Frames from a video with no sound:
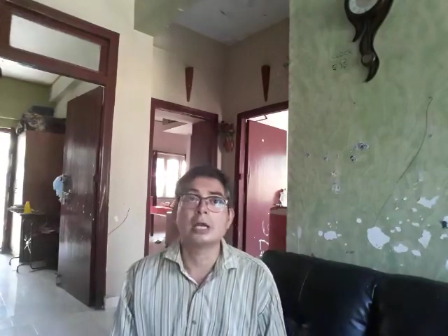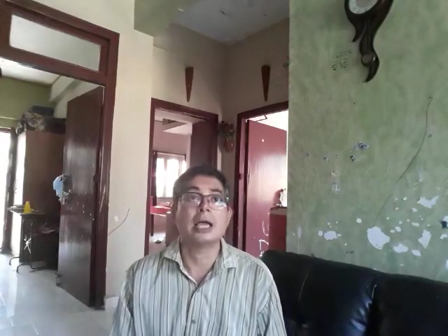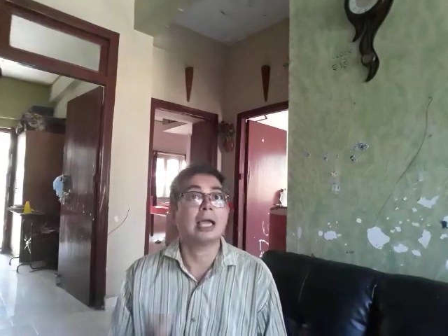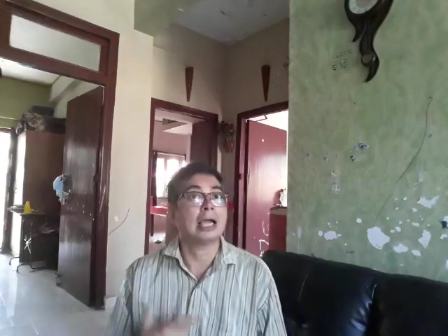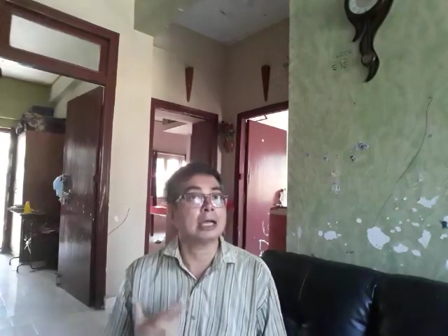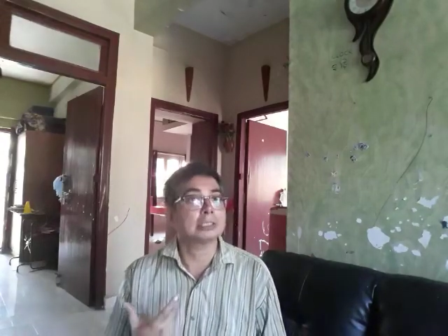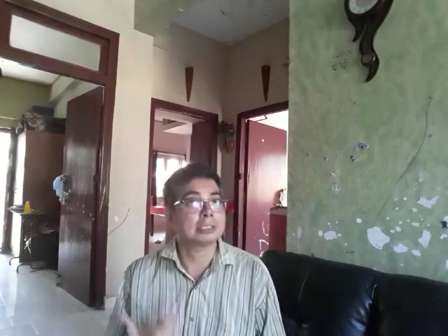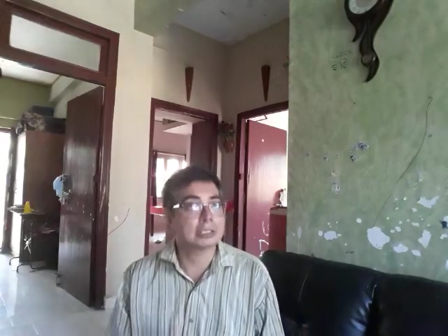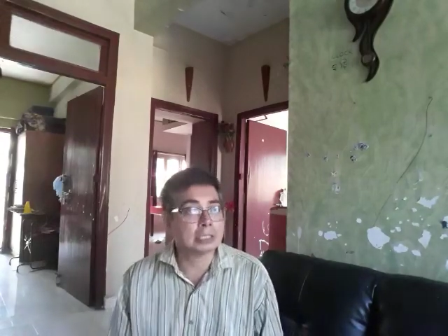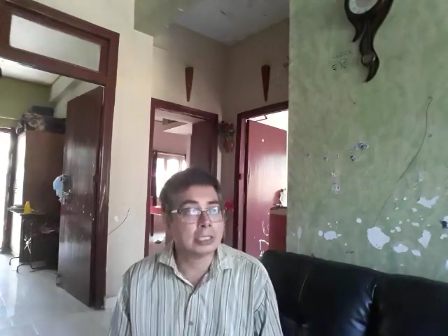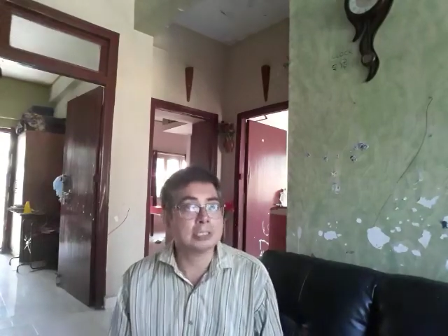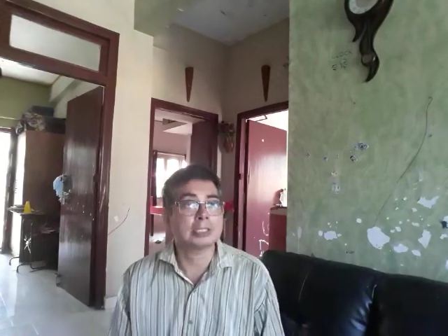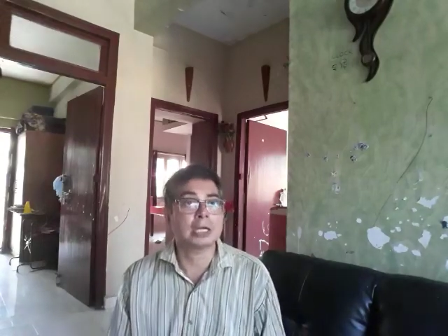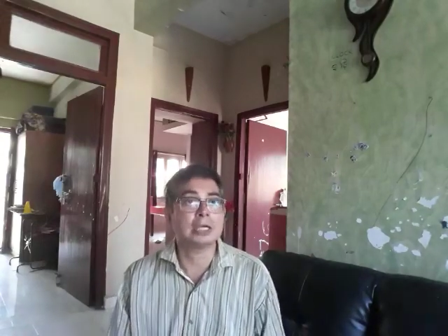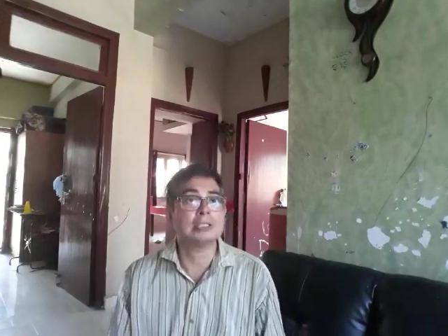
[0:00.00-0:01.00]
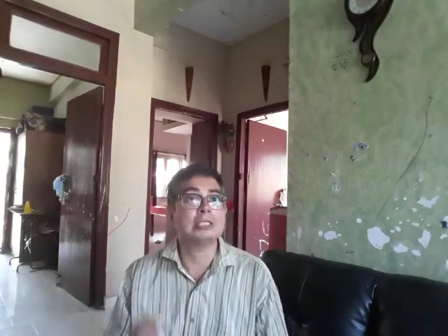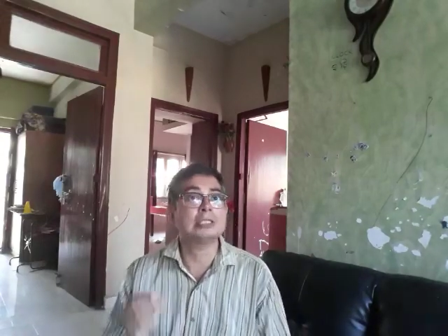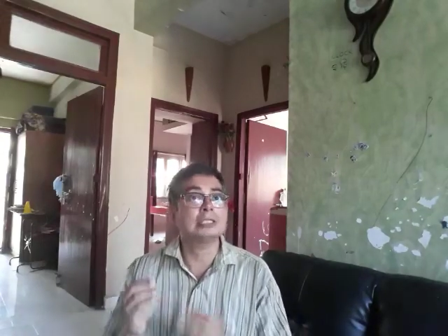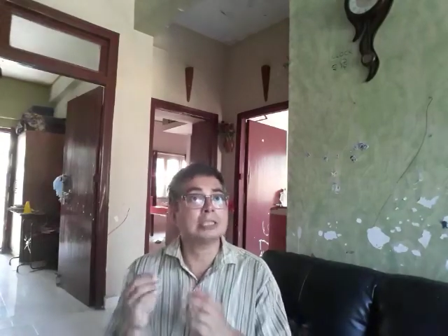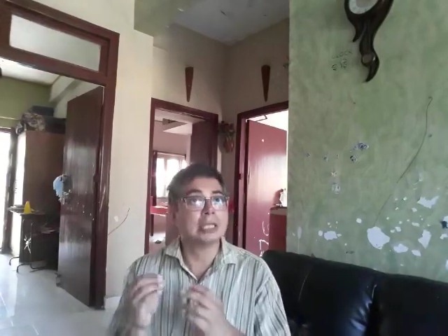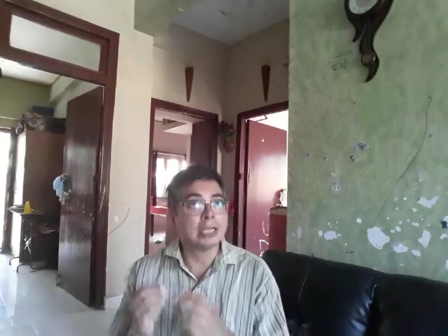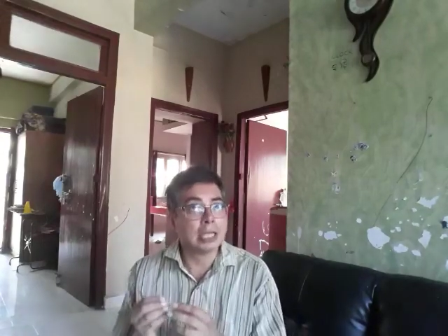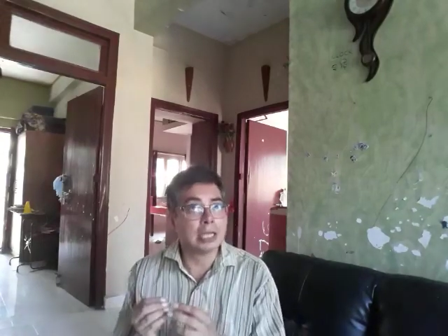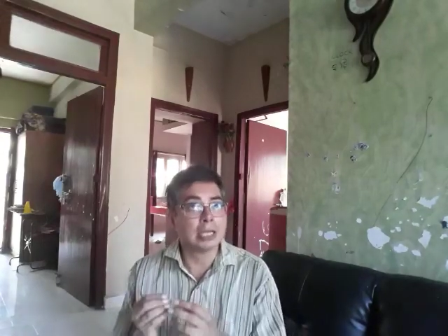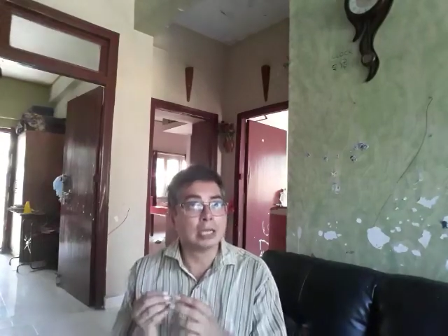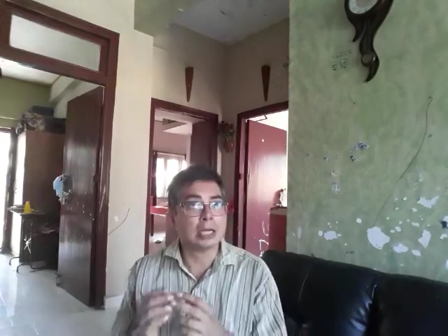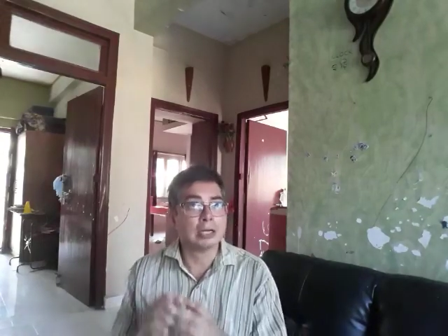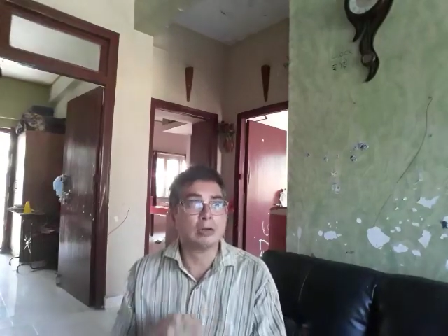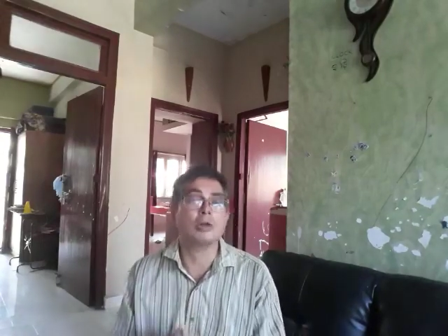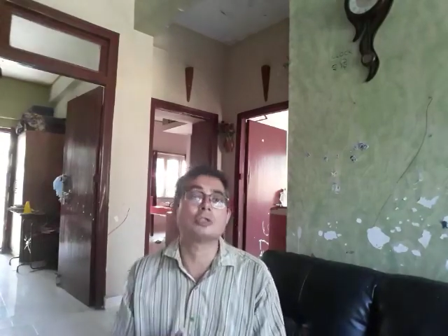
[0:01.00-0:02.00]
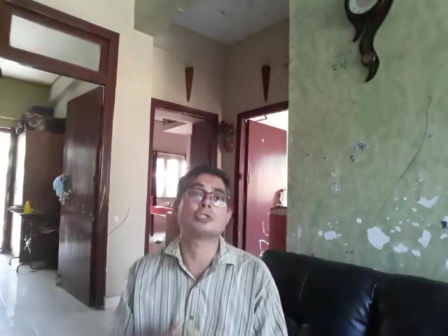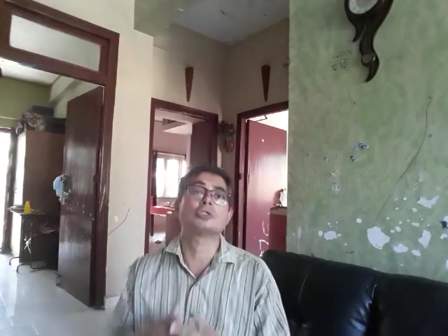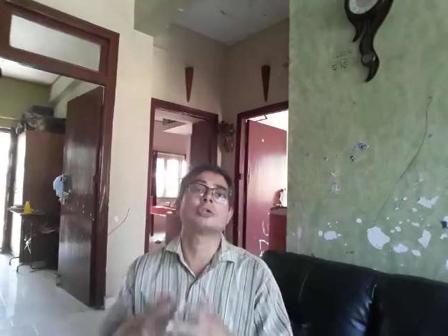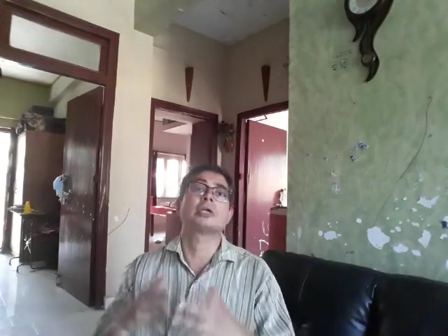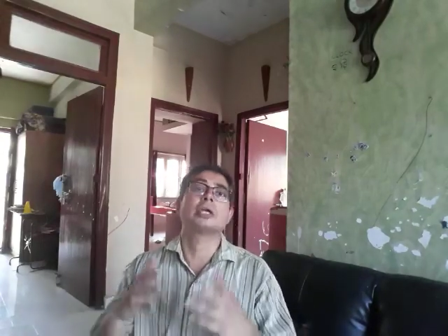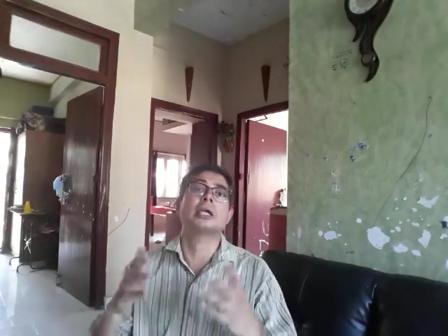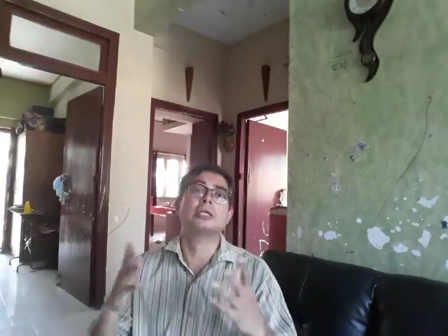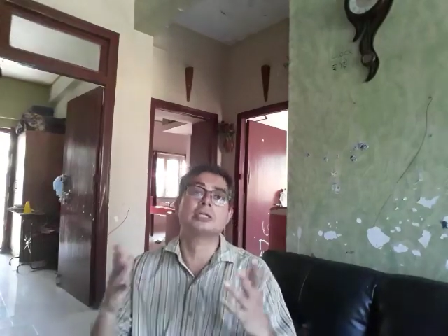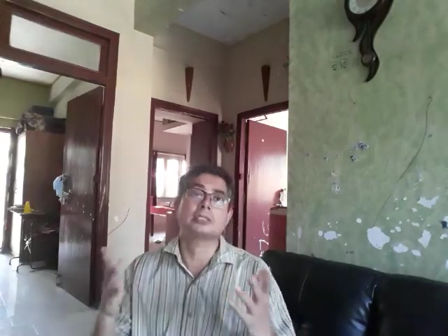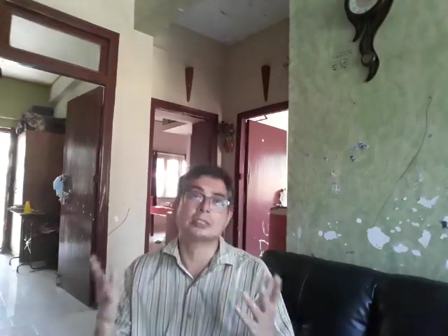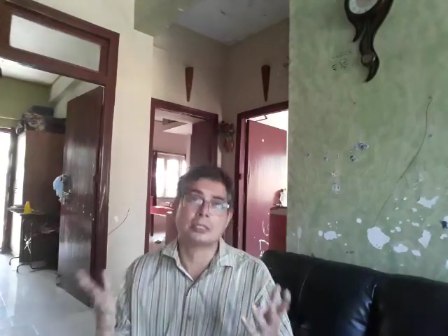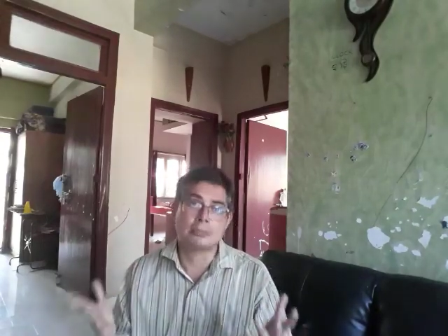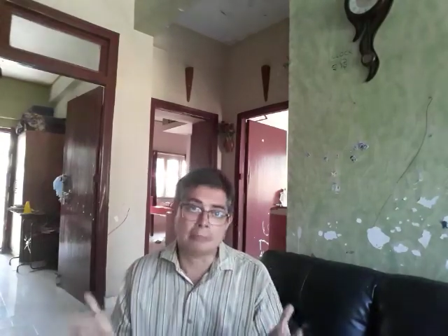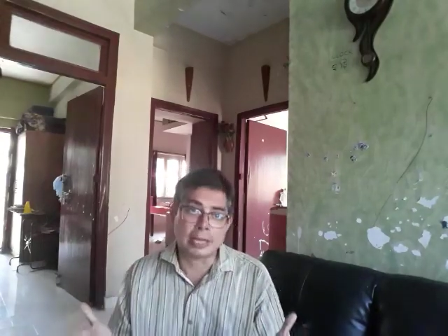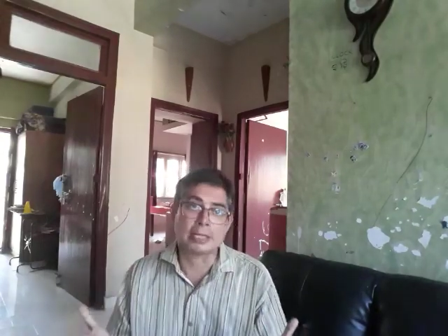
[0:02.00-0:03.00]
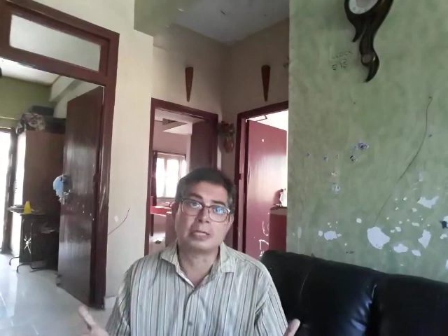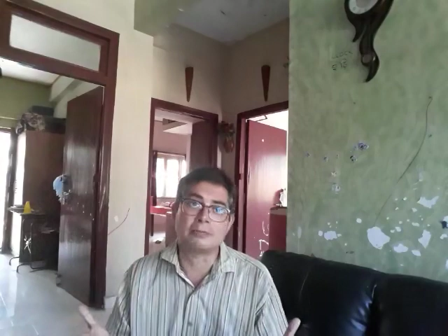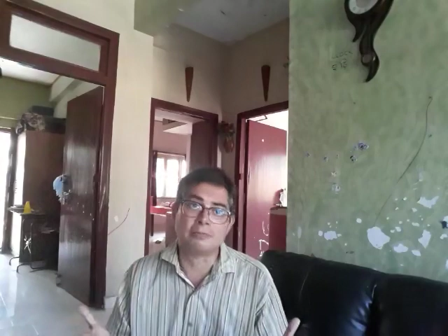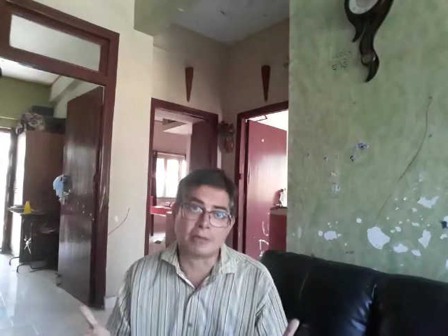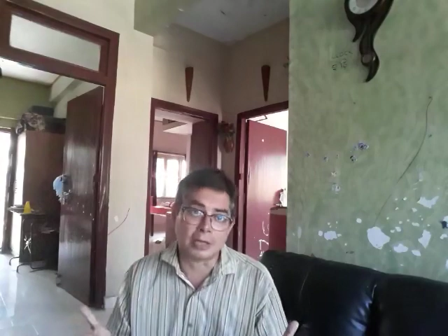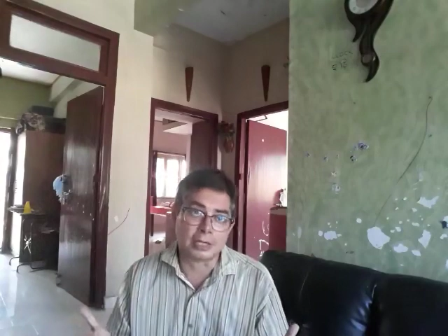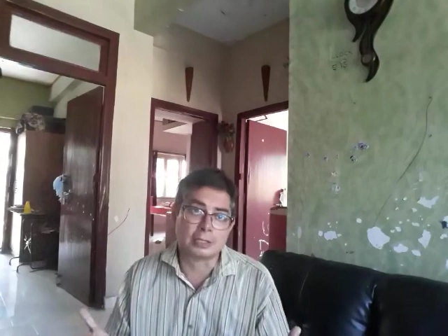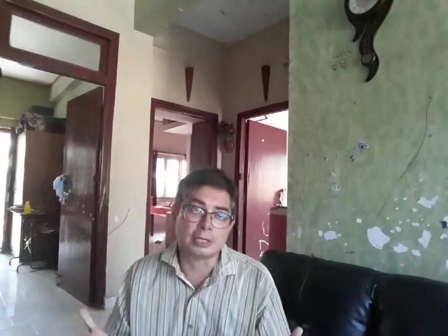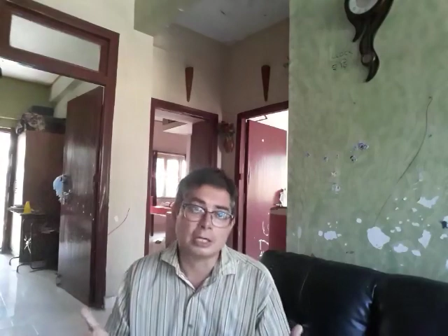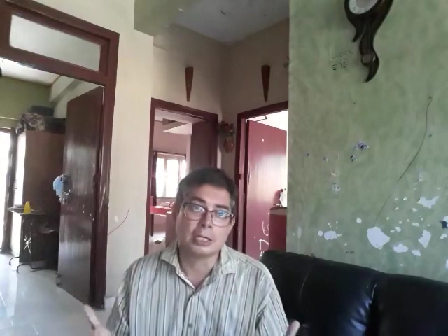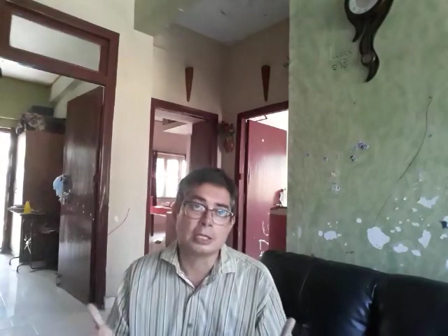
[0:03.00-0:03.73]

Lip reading: As a result, this error also gets magnified.